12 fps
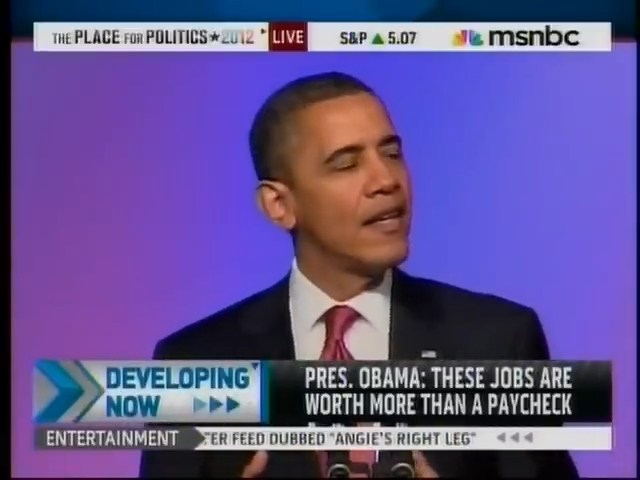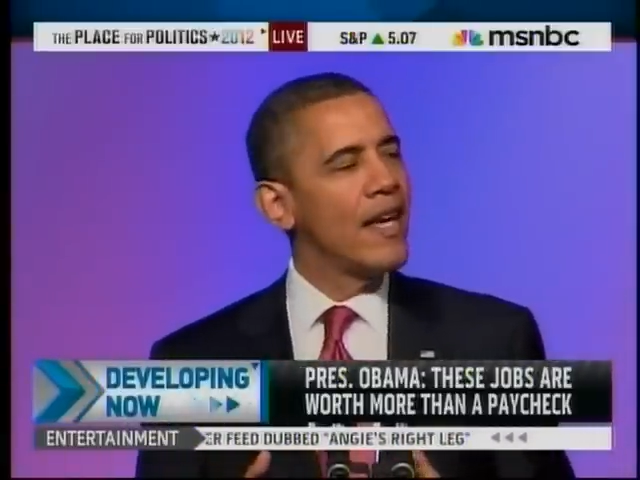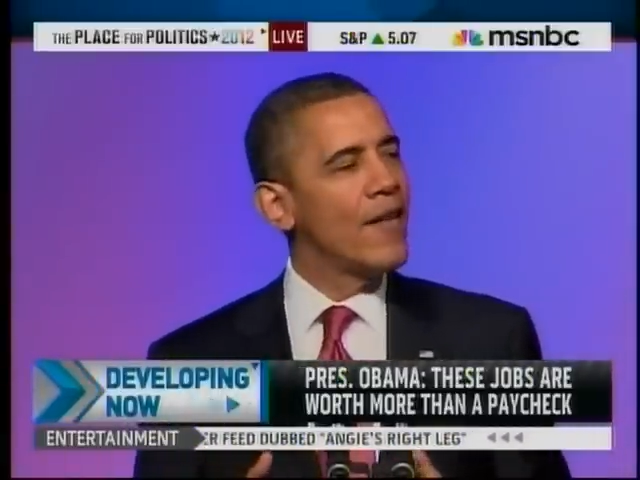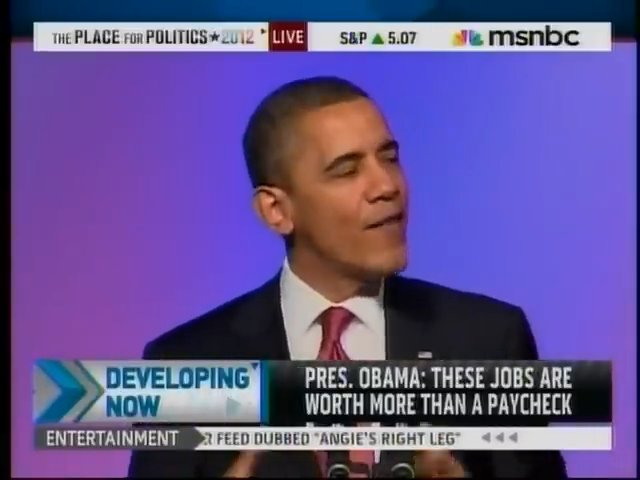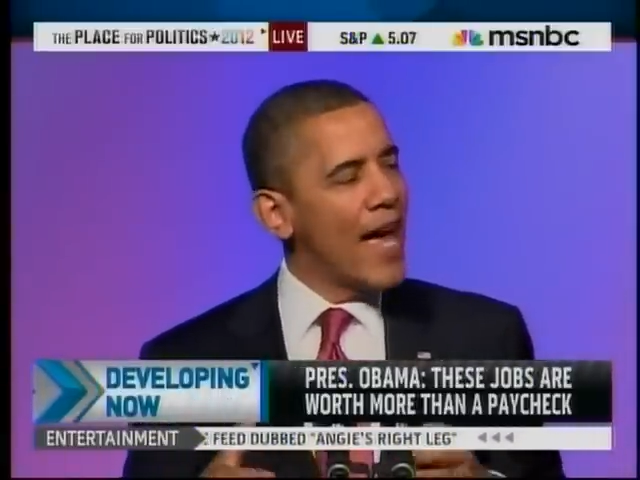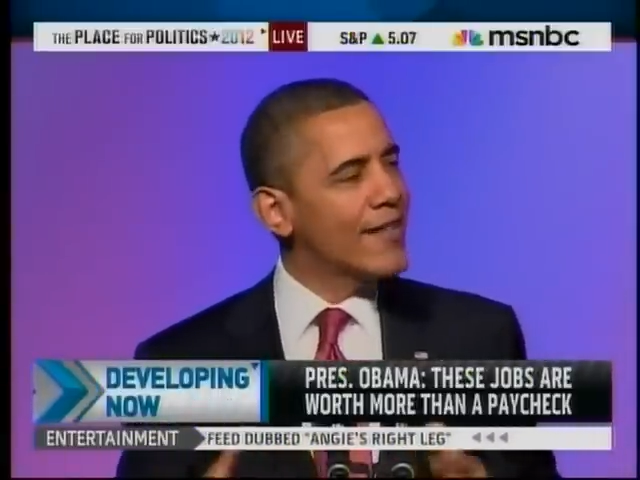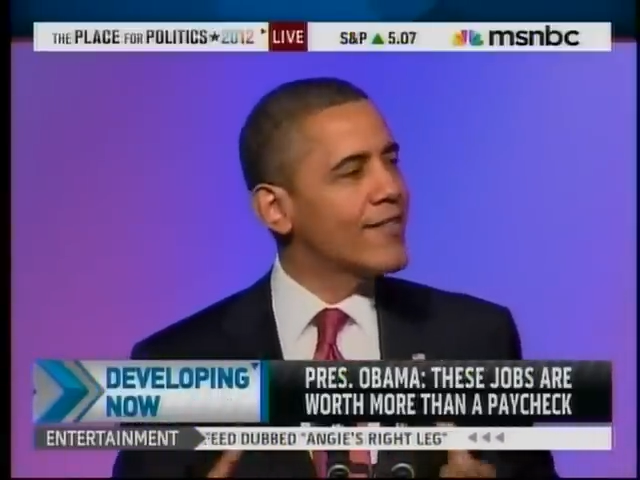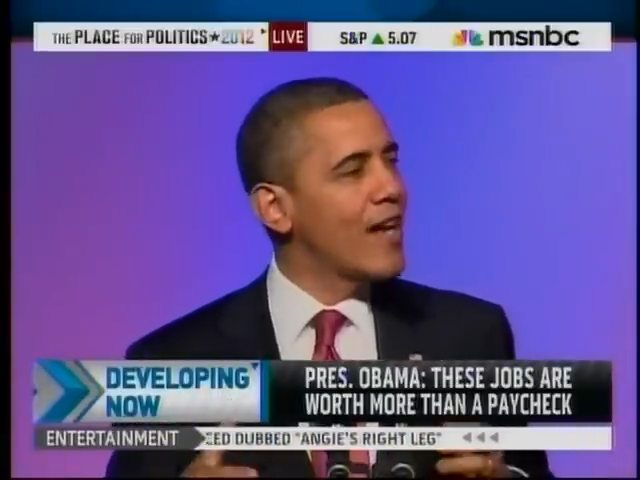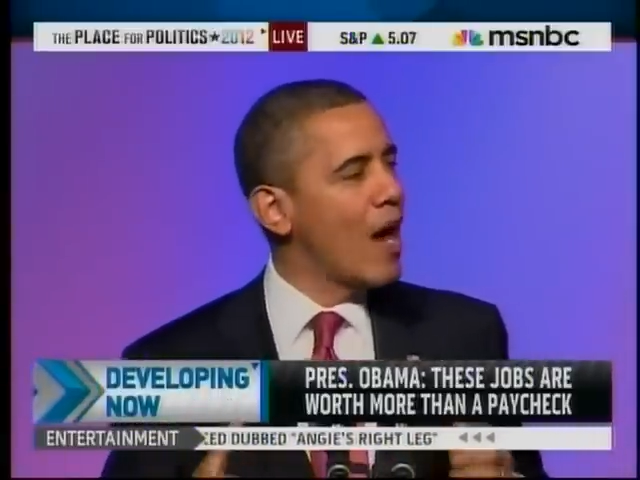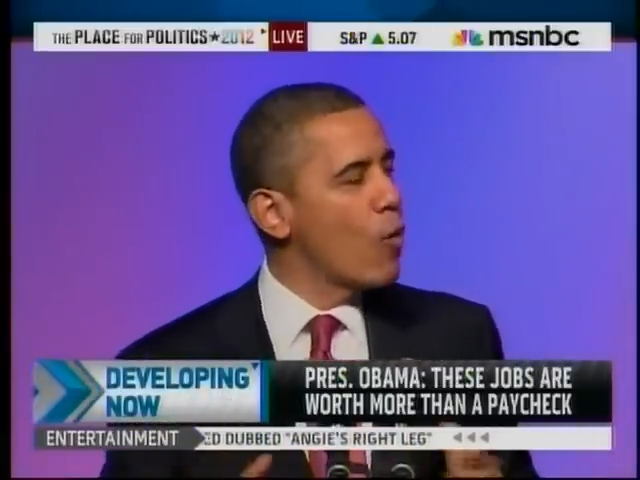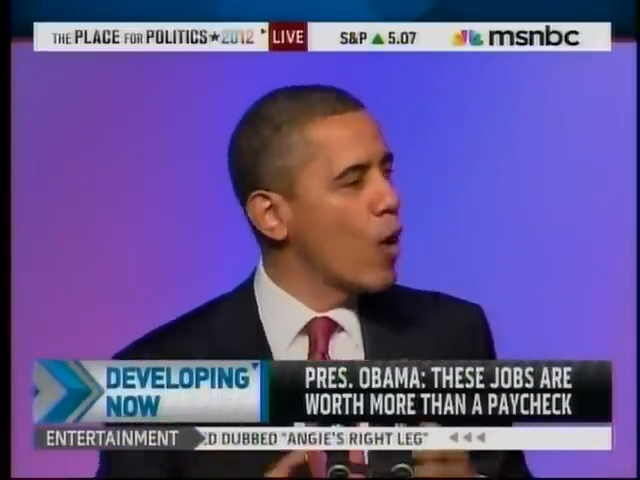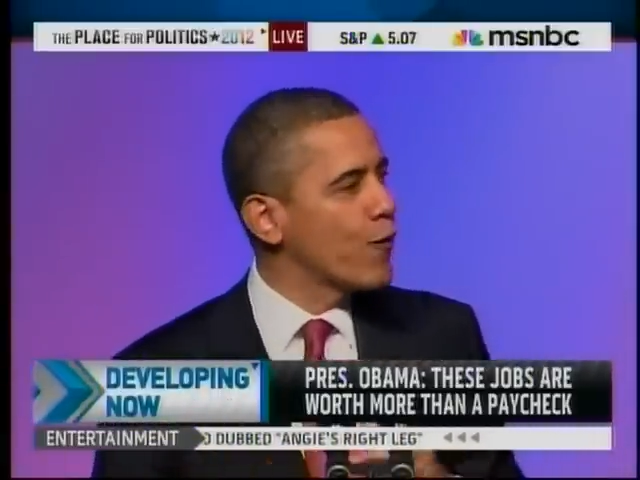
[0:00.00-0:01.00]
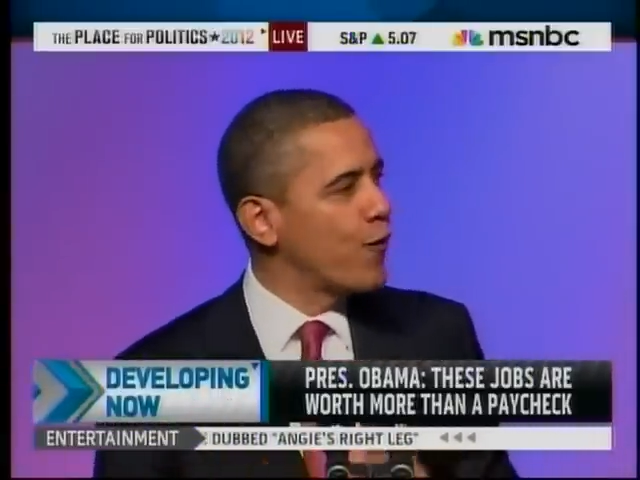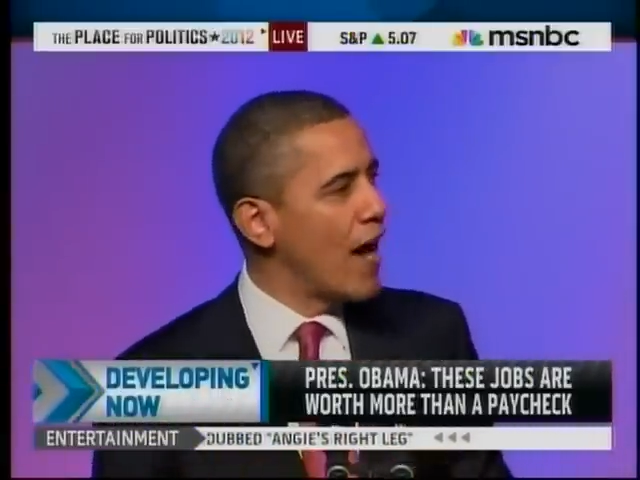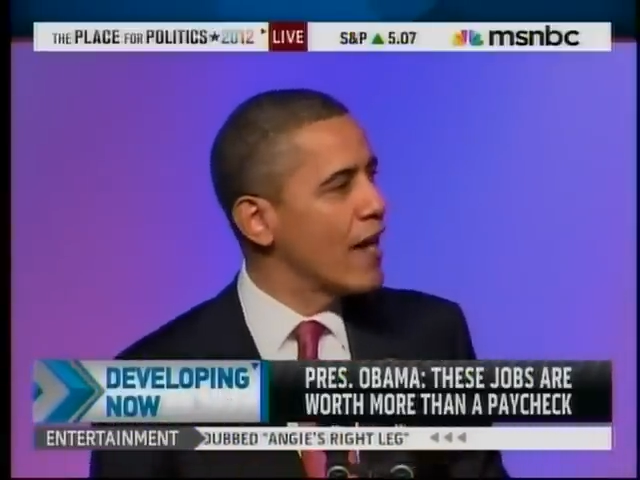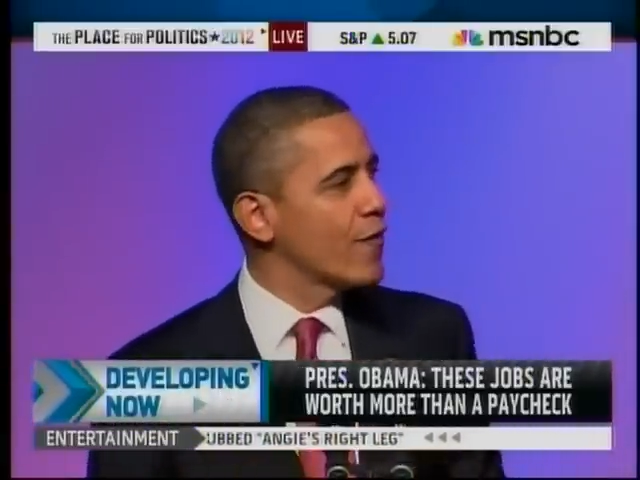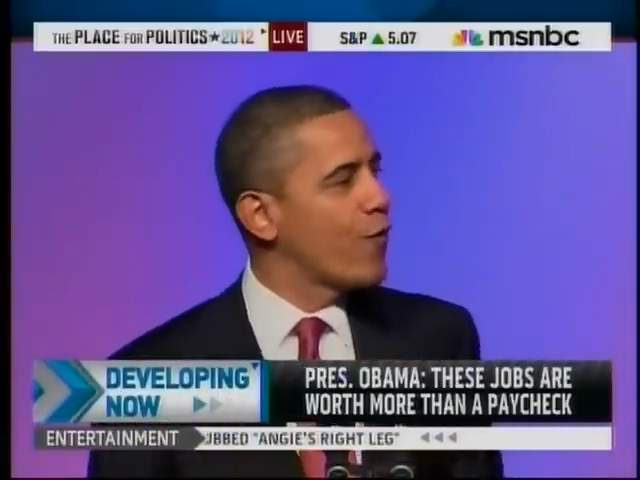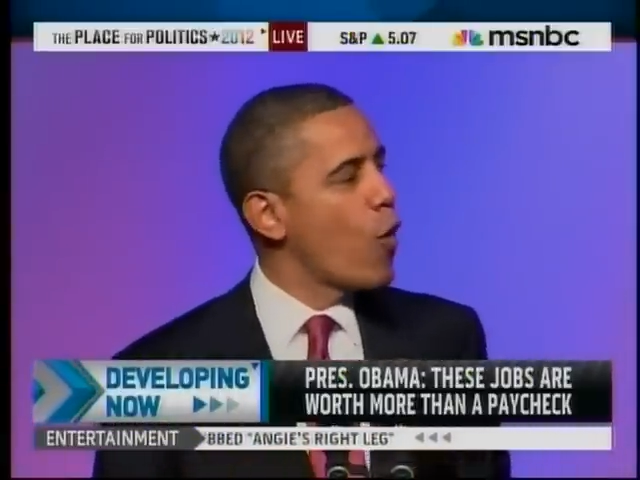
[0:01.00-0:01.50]
If that's not worth
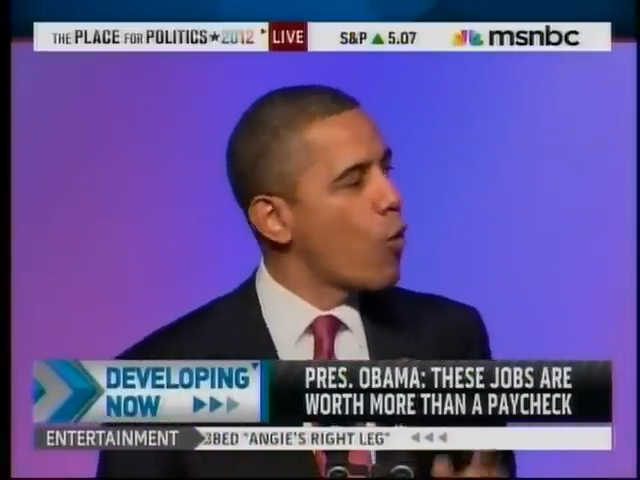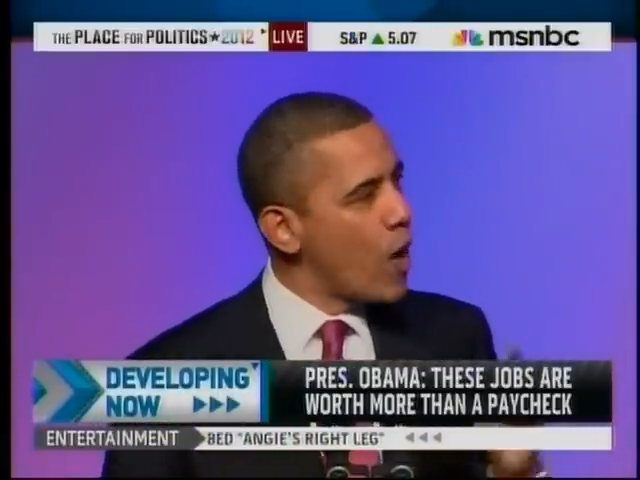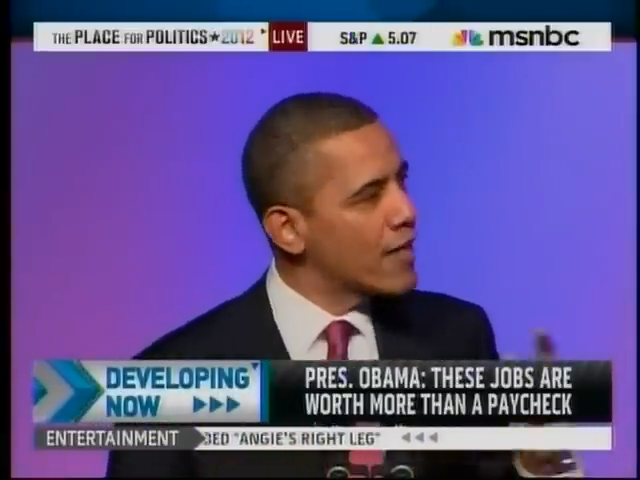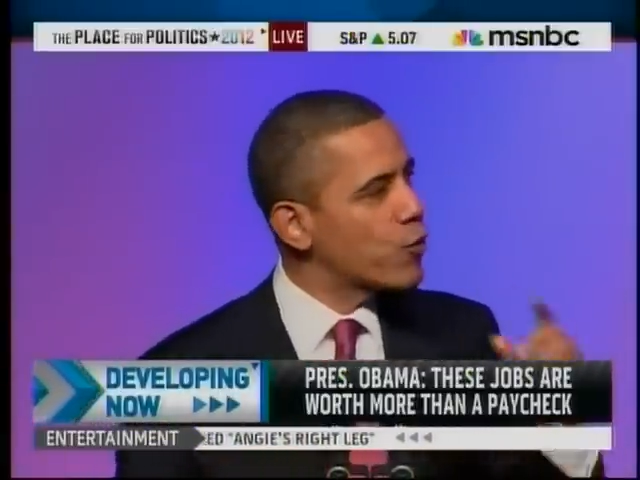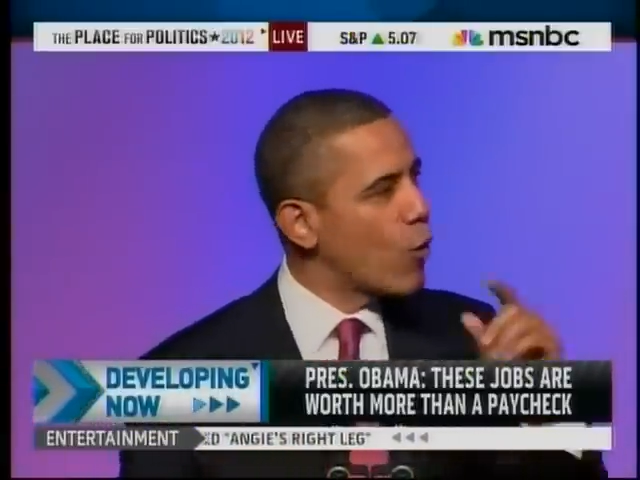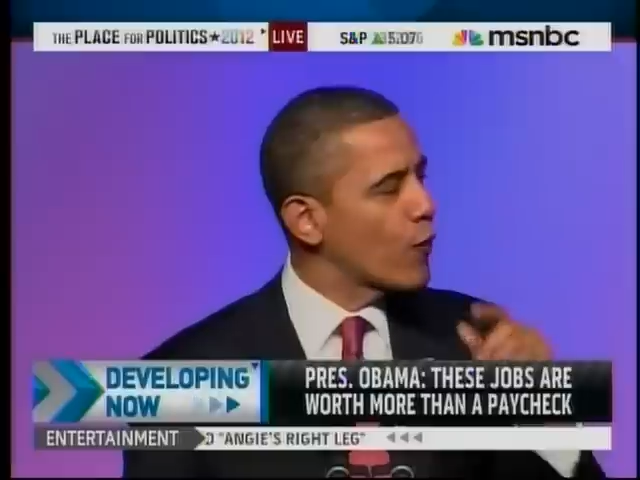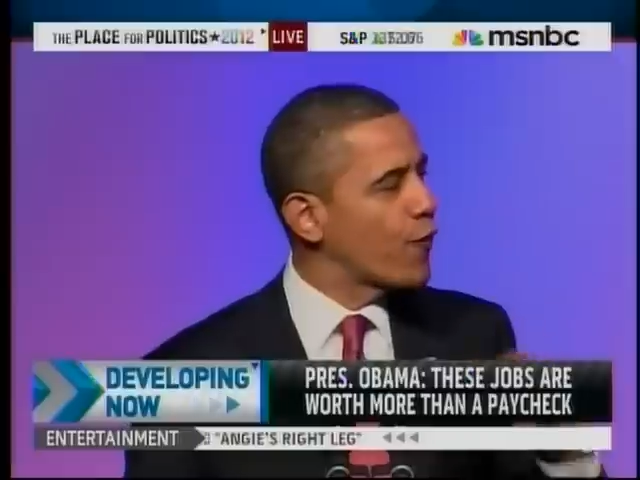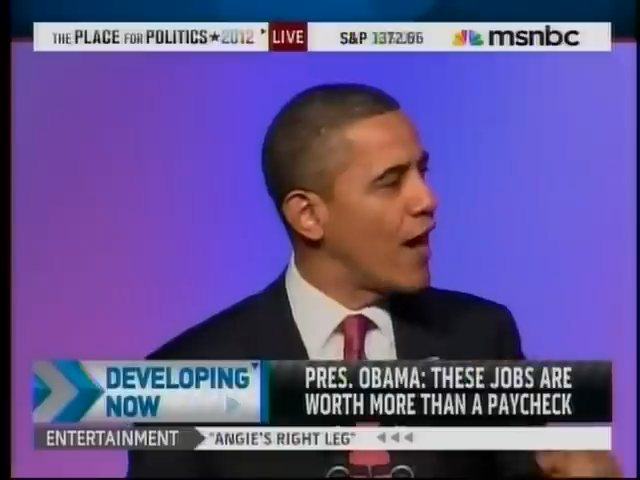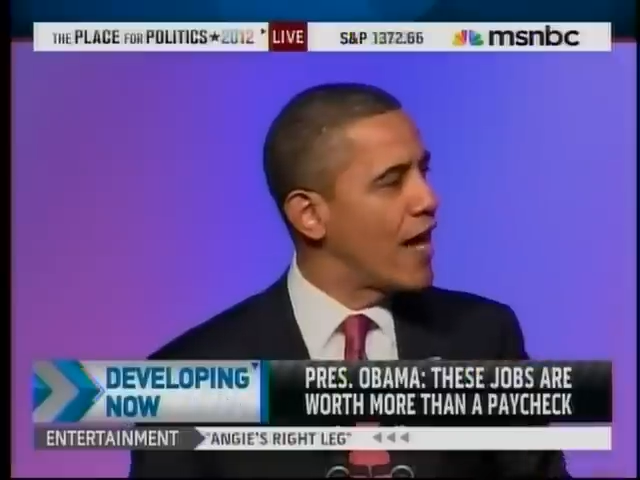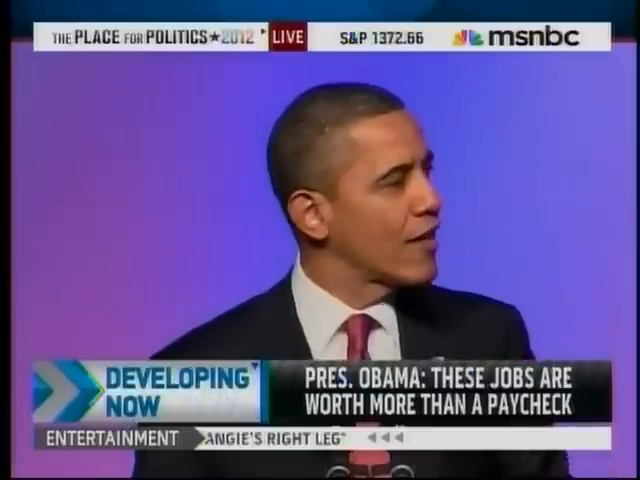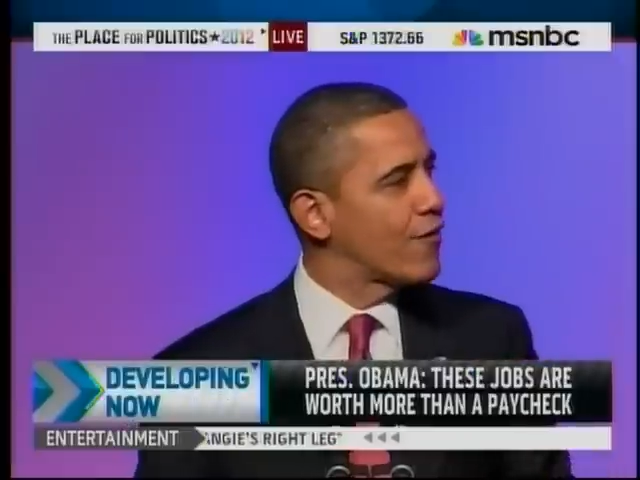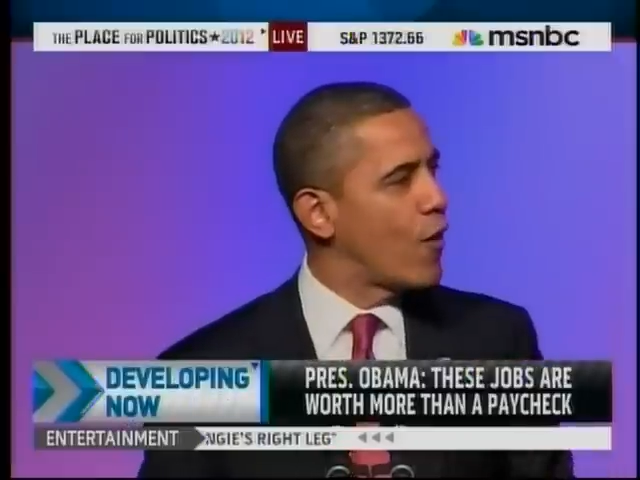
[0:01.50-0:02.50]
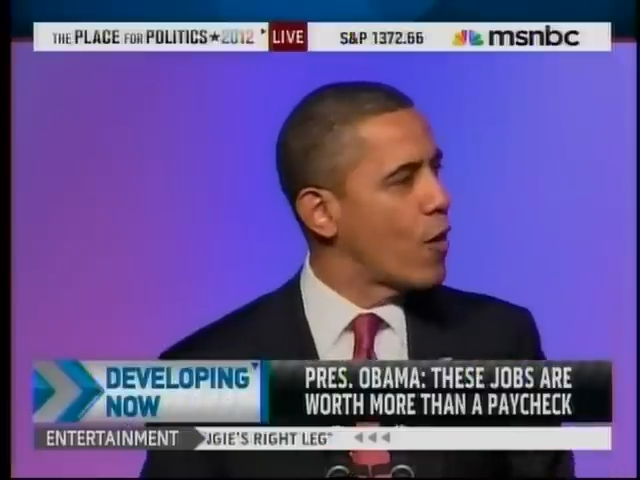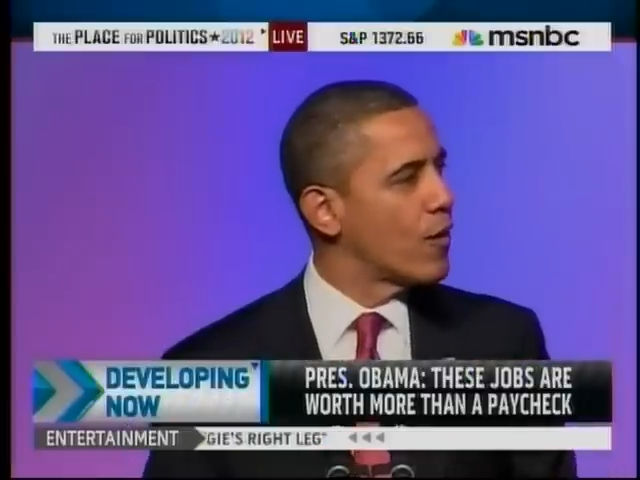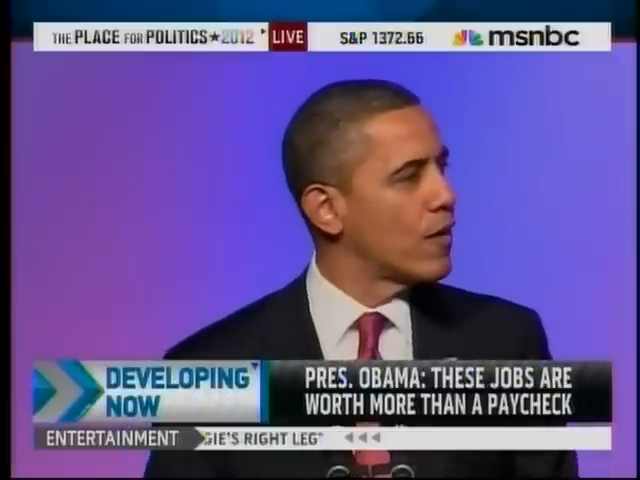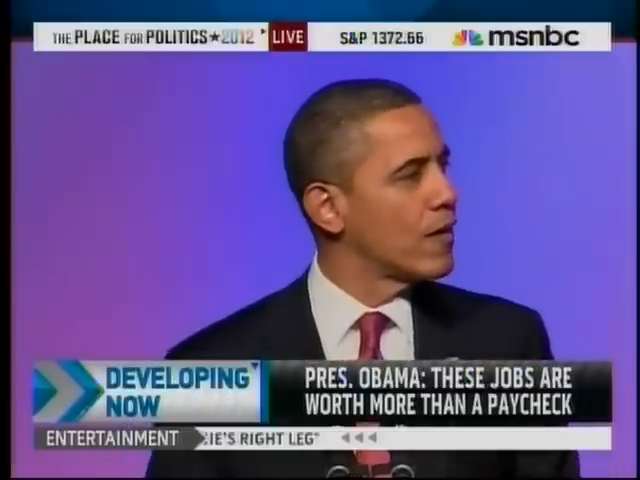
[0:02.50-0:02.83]
fighting for, what's worth fighting for?